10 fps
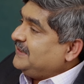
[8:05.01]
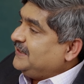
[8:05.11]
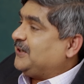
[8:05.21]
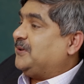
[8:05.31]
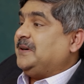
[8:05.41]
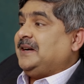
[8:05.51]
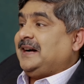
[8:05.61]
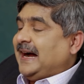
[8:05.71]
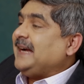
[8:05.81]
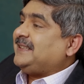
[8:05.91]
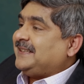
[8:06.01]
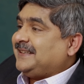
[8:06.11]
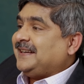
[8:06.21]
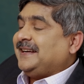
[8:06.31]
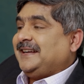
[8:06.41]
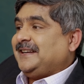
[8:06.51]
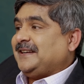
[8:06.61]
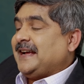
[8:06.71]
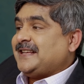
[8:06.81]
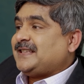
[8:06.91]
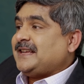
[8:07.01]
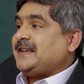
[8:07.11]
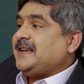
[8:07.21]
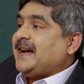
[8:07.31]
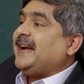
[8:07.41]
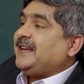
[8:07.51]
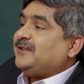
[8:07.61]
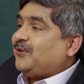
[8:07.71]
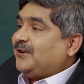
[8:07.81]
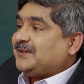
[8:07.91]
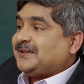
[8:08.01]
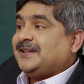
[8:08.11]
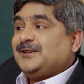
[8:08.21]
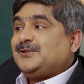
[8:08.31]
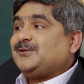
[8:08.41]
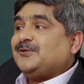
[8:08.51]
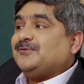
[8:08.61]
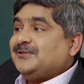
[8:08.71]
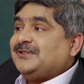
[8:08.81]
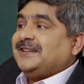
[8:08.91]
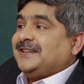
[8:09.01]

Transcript: So I think it, as AI evolves, so would